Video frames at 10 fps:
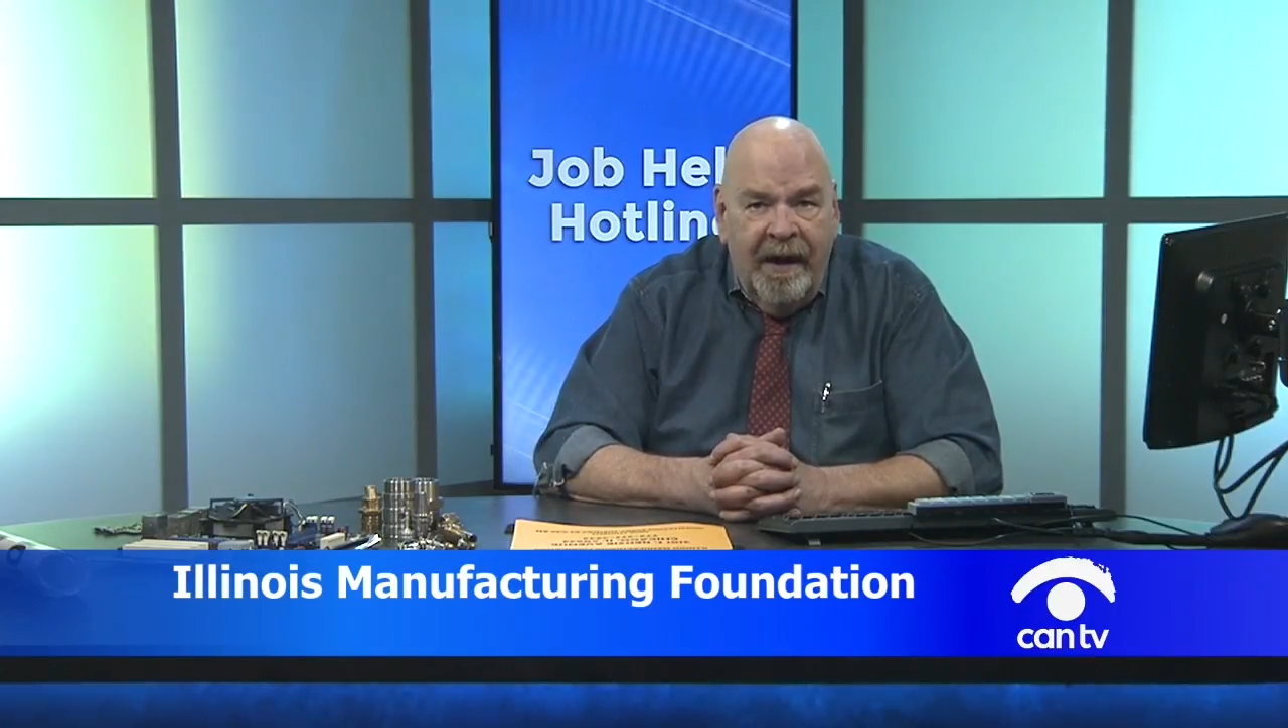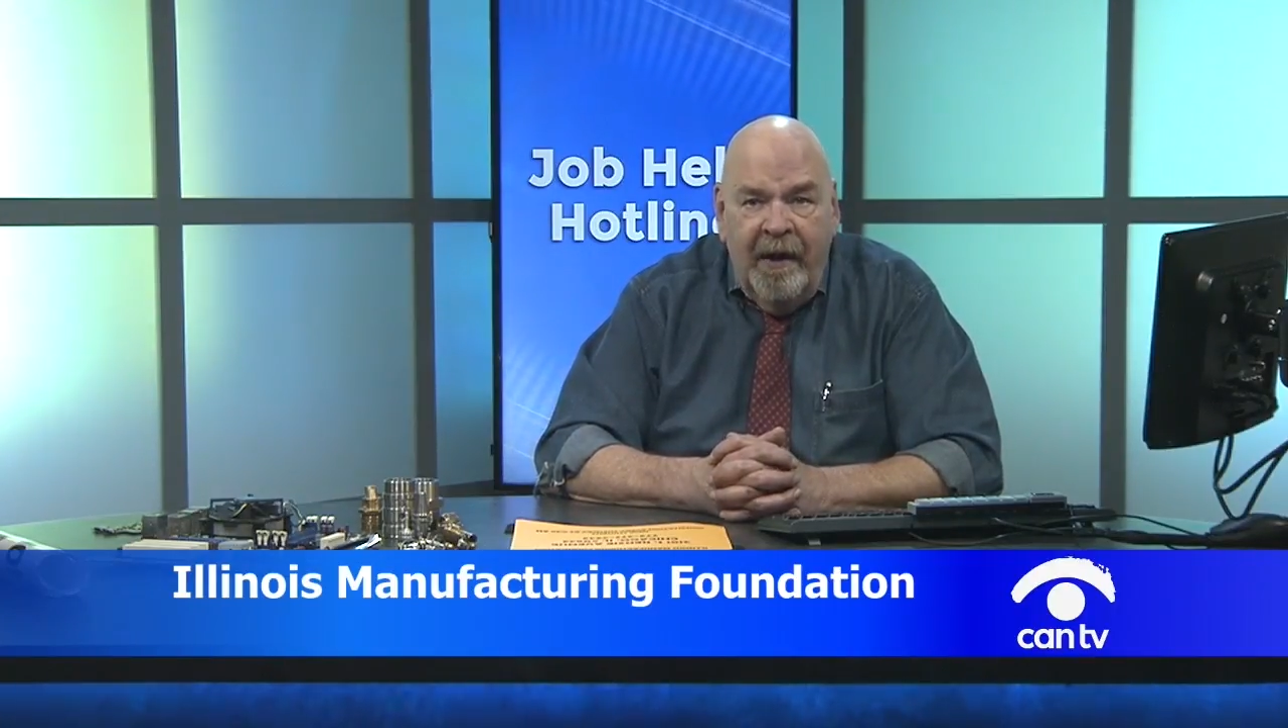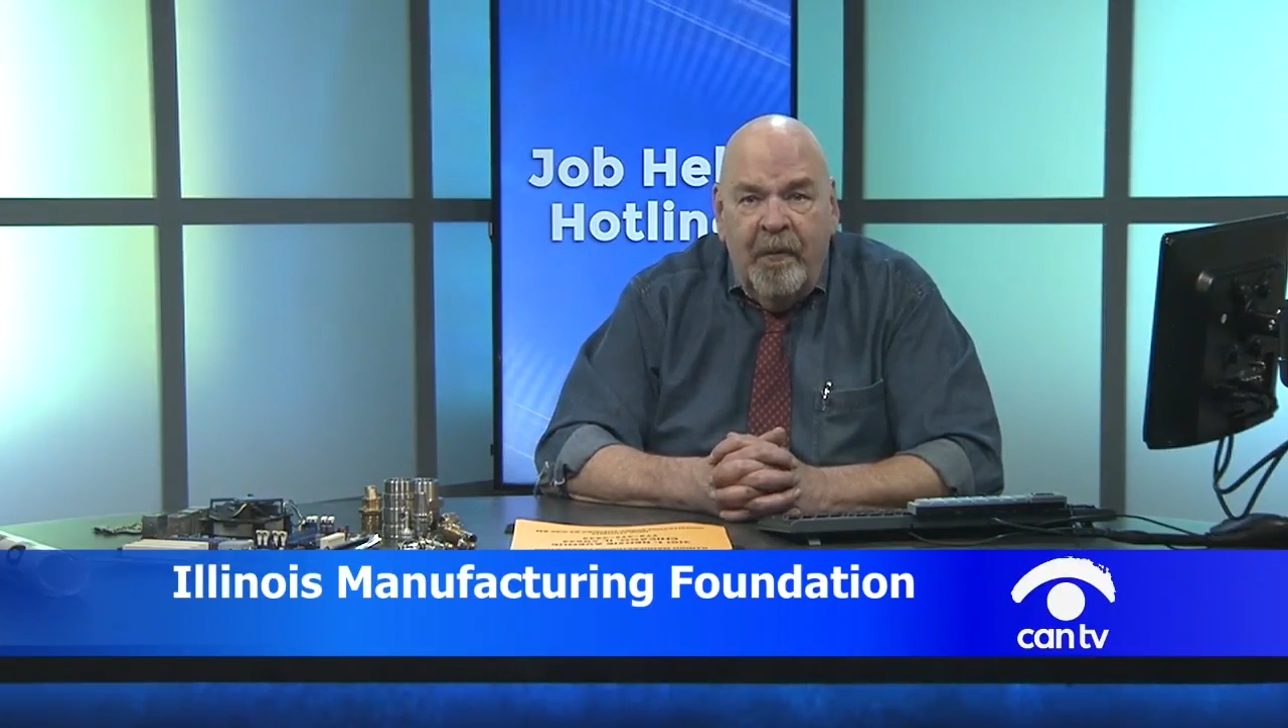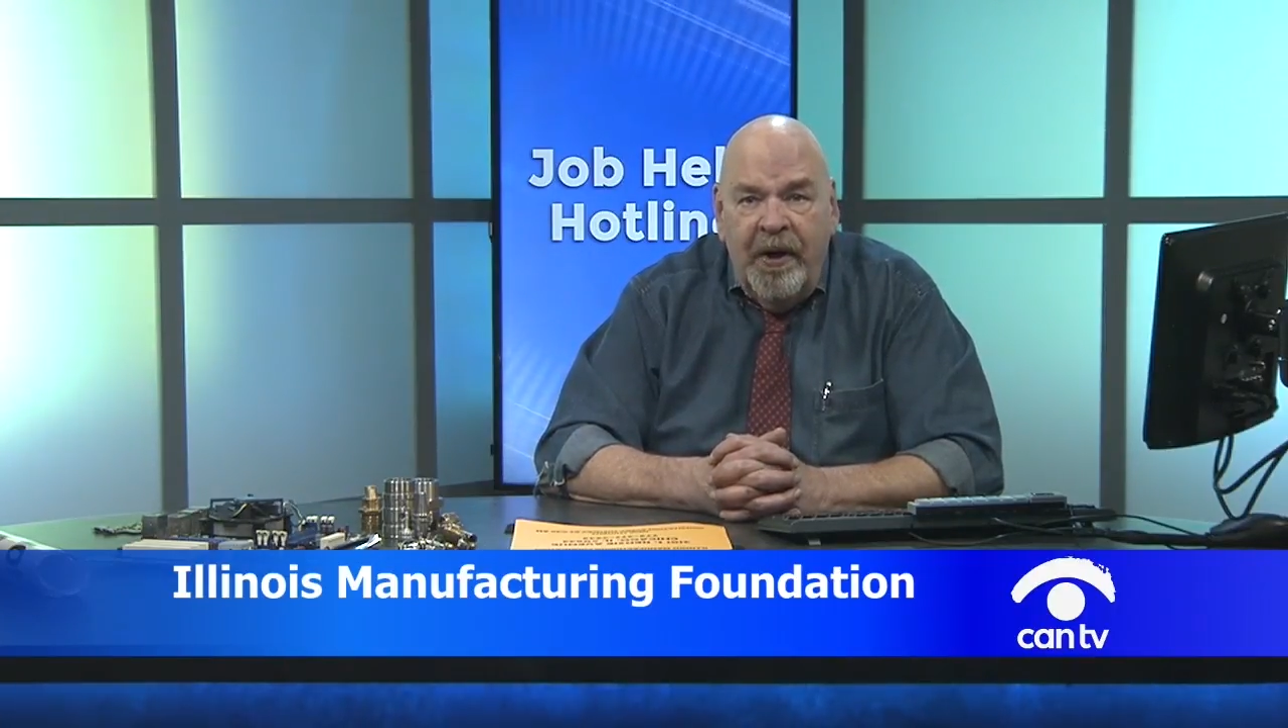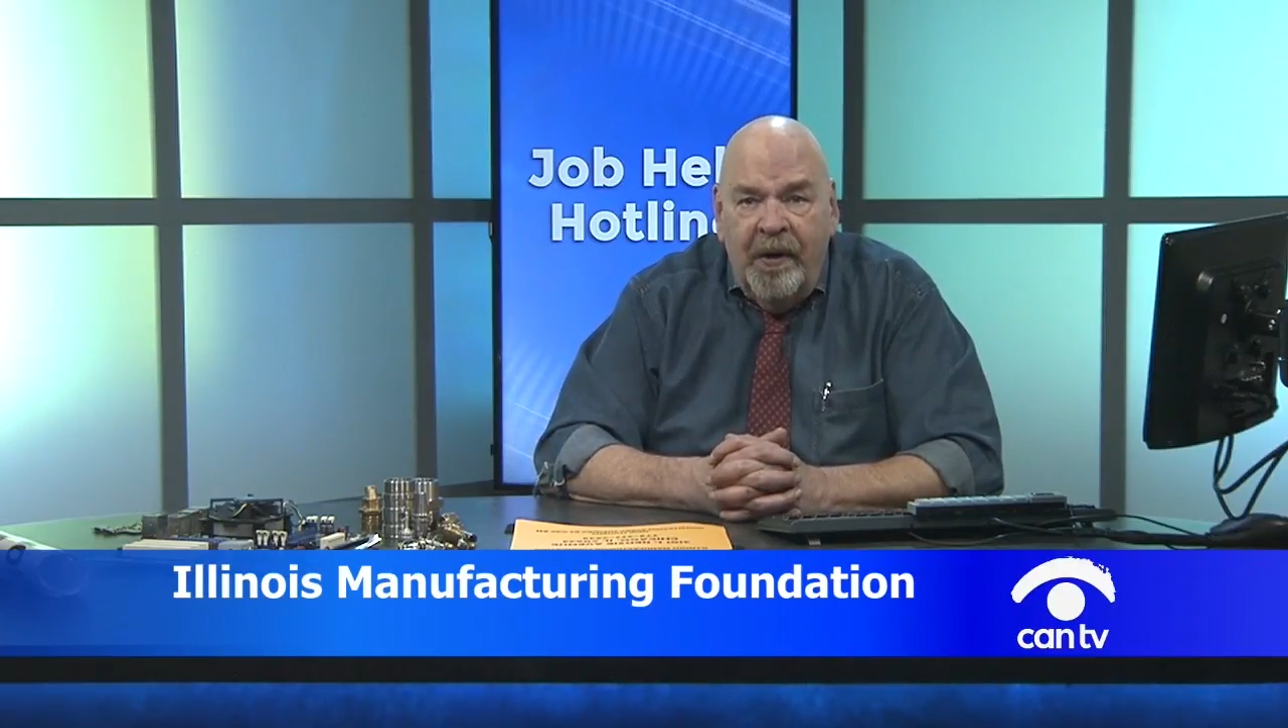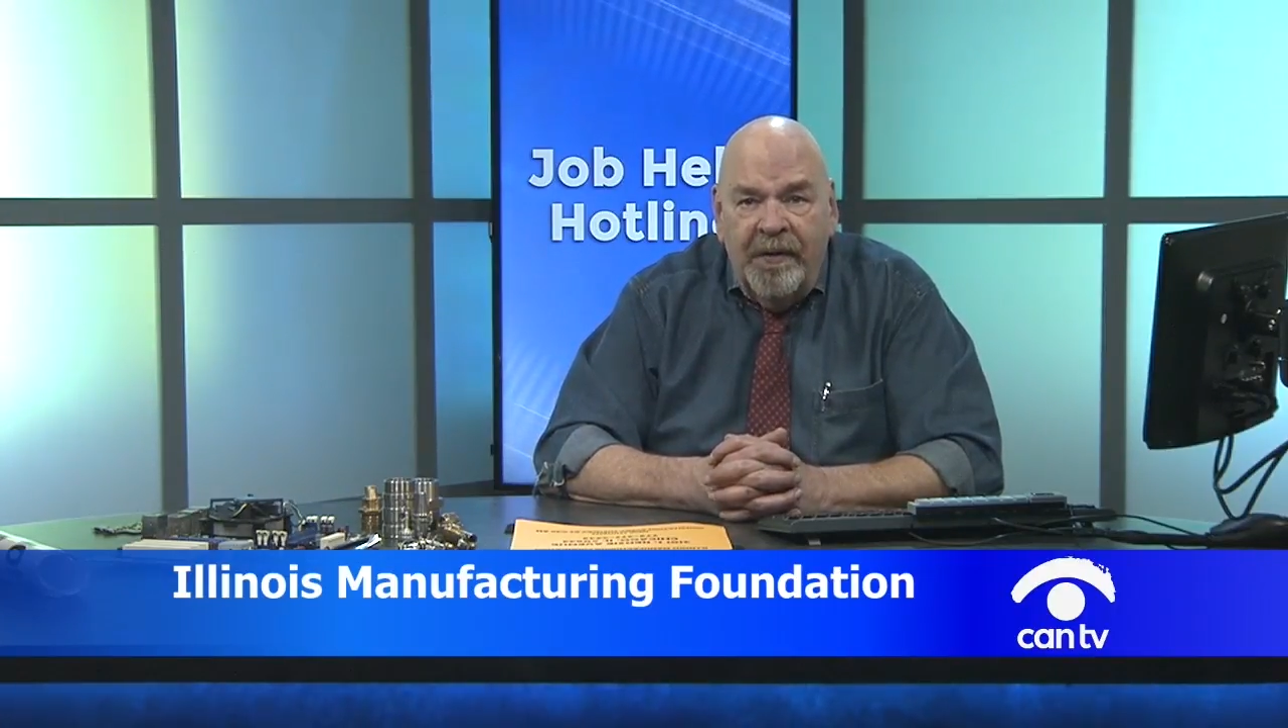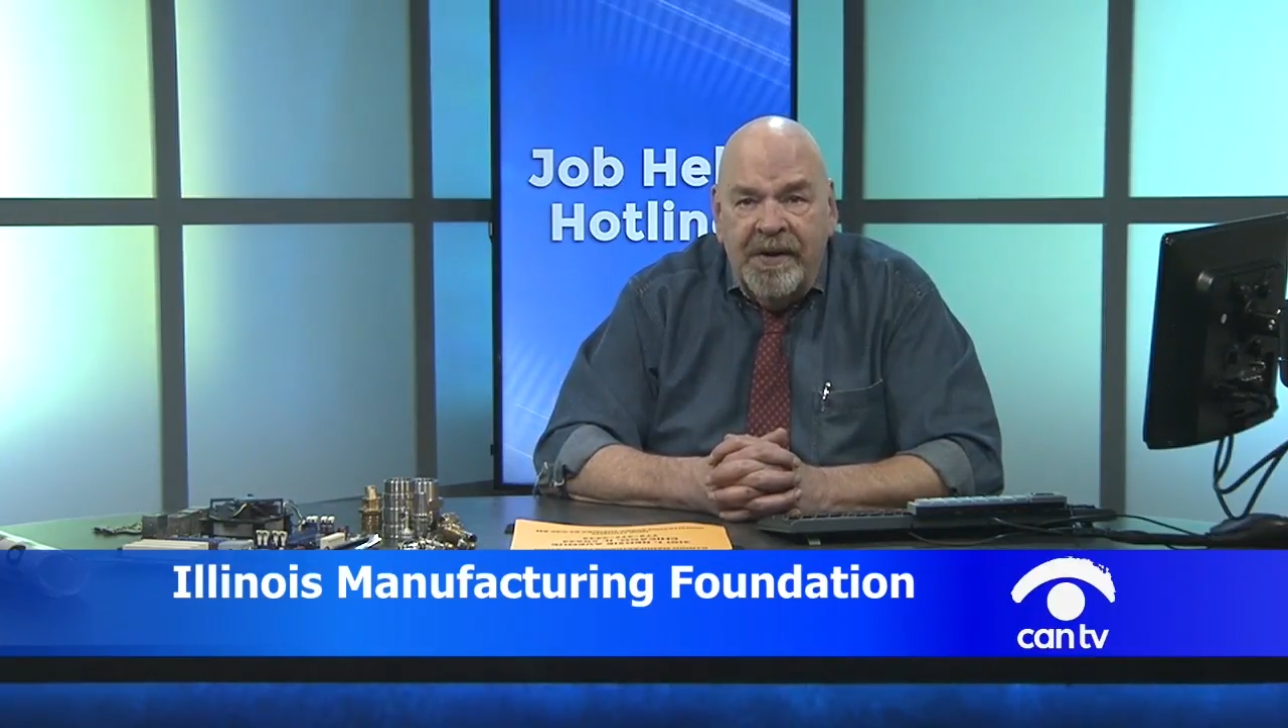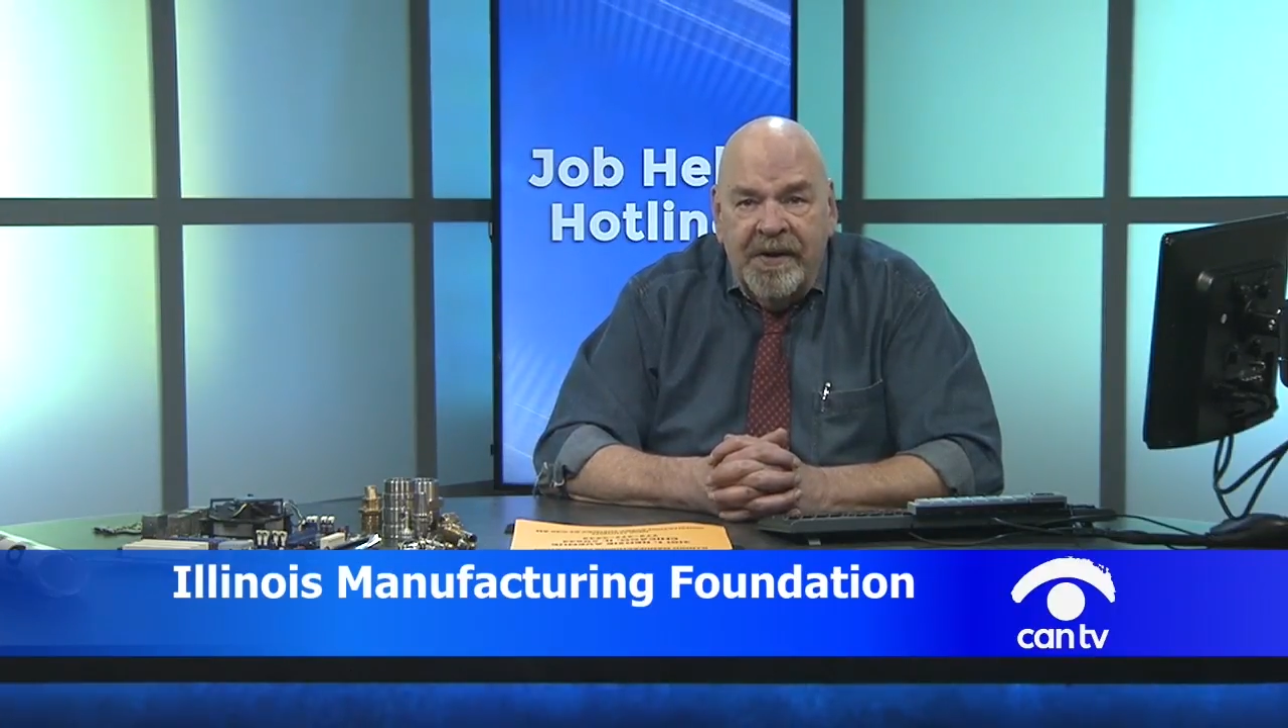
And we don't